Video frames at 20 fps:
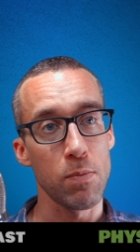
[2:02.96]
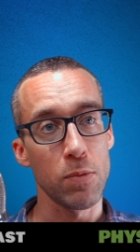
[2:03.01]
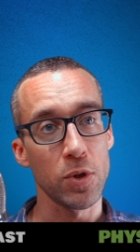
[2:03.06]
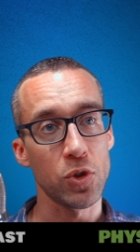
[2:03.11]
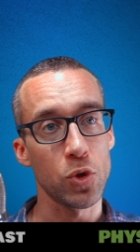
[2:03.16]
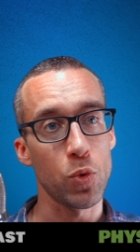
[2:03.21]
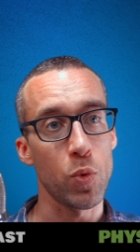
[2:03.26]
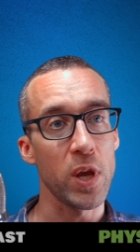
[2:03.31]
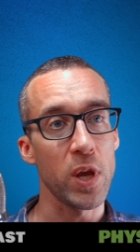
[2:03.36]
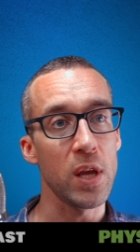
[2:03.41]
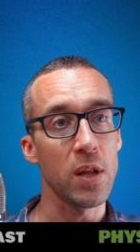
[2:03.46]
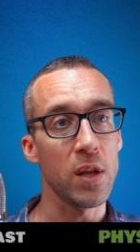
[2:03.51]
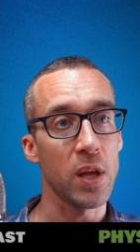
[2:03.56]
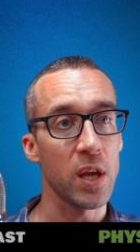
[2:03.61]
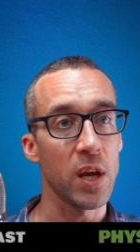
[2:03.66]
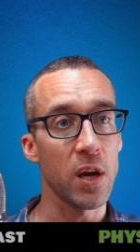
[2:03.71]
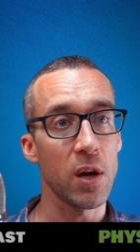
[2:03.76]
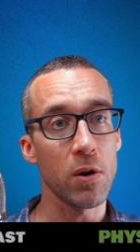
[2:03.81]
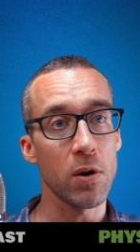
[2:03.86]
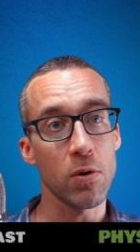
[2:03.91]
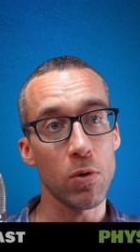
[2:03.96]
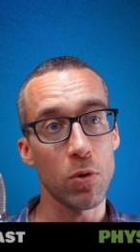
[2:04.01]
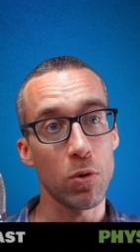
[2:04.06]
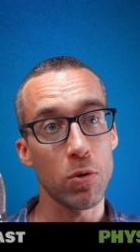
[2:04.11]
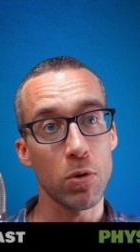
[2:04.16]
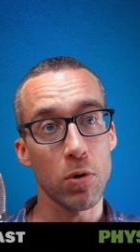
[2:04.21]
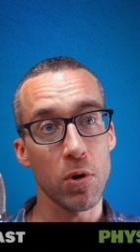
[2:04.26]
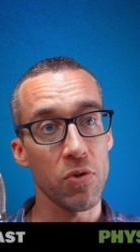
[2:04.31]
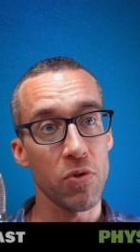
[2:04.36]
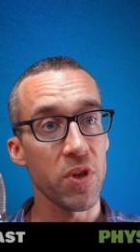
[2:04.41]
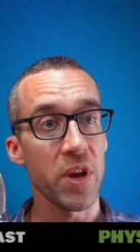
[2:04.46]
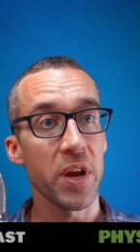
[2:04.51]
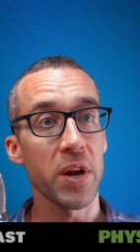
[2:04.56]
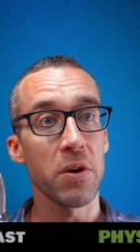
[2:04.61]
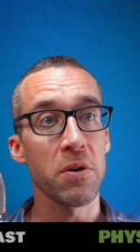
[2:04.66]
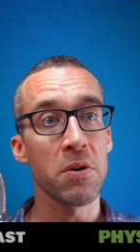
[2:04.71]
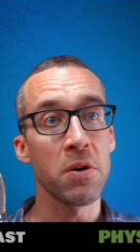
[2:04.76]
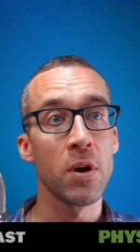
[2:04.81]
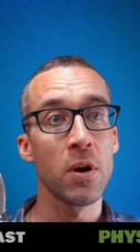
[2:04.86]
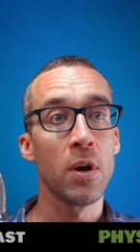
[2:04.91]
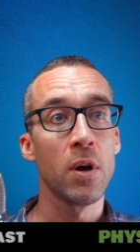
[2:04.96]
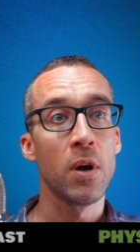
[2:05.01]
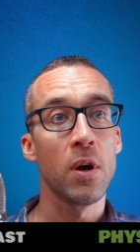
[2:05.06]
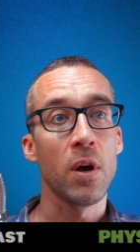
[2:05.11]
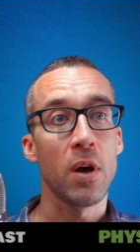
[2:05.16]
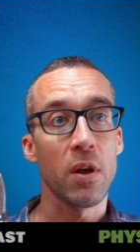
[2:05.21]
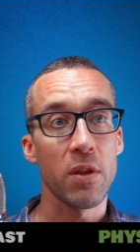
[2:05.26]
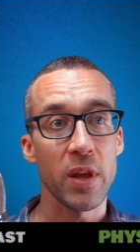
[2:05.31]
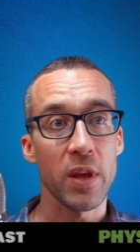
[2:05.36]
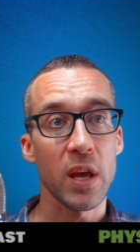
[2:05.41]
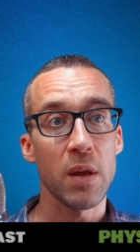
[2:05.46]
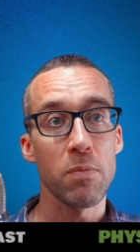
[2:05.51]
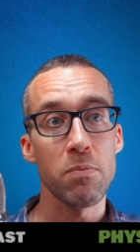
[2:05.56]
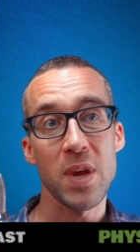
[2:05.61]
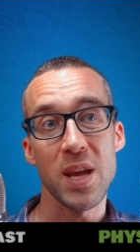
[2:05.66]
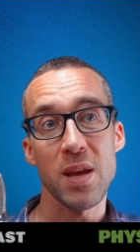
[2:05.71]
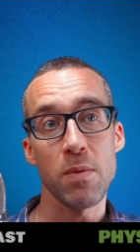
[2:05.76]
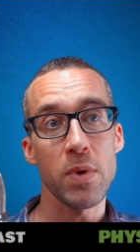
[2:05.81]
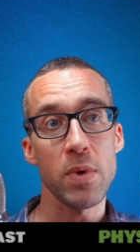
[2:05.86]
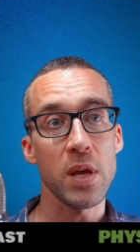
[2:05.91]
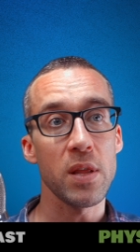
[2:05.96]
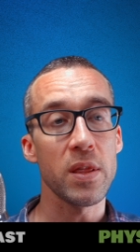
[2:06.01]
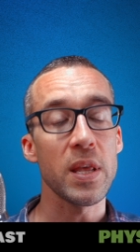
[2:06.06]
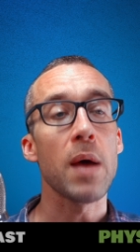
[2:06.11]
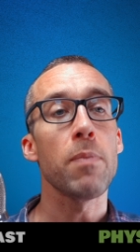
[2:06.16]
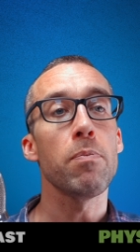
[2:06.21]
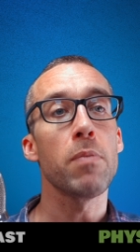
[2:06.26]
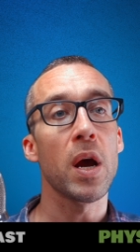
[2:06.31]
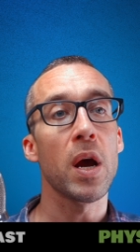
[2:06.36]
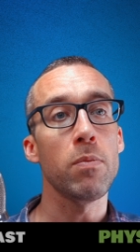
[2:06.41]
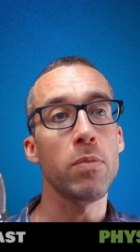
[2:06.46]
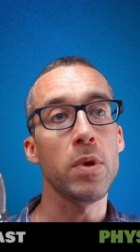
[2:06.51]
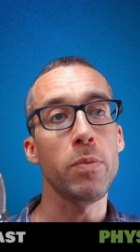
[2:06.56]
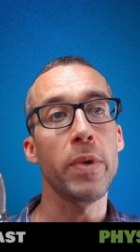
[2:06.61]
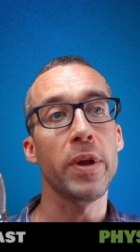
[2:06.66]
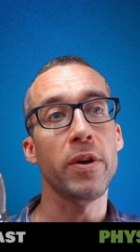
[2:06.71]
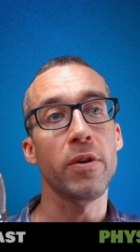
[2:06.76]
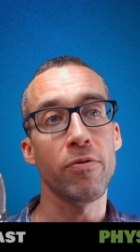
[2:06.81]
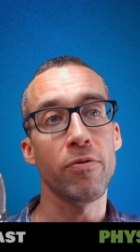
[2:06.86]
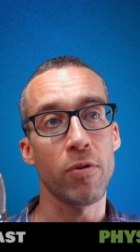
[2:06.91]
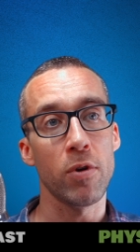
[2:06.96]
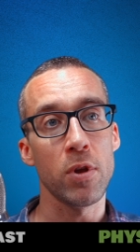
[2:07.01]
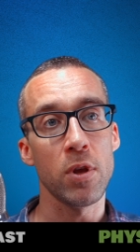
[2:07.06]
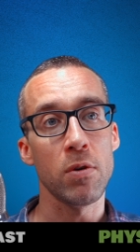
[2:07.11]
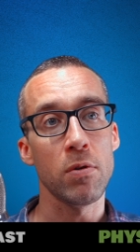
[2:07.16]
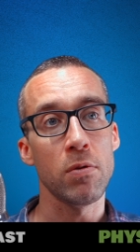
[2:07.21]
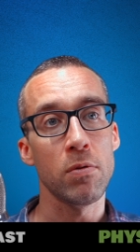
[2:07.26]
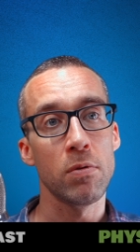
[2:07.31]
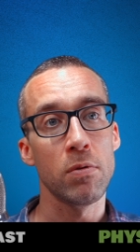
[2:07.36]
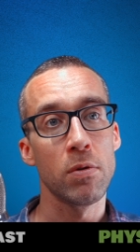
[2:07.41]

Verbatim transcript: between here or there, then maybe that might be better for you.